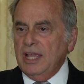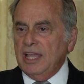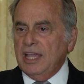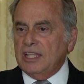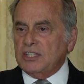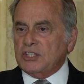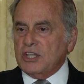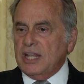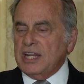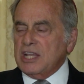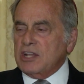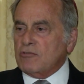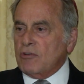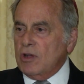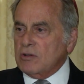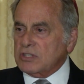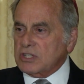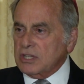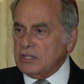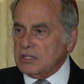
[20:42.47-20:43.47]
And Jenny
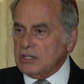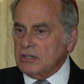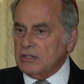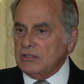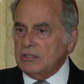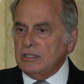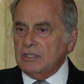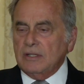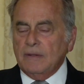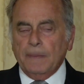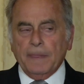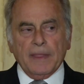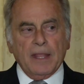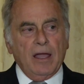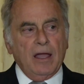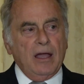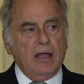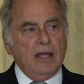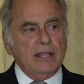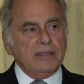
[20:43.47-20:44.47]
Grossinger,
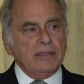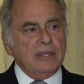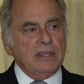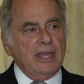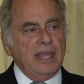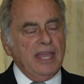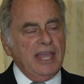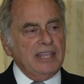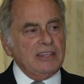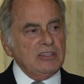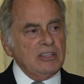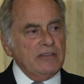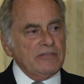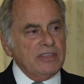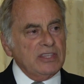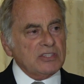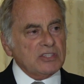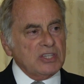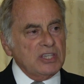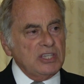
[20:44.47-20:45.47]
on the end of
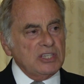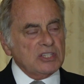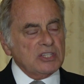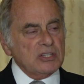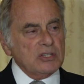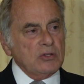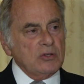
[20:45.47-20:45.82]
the season,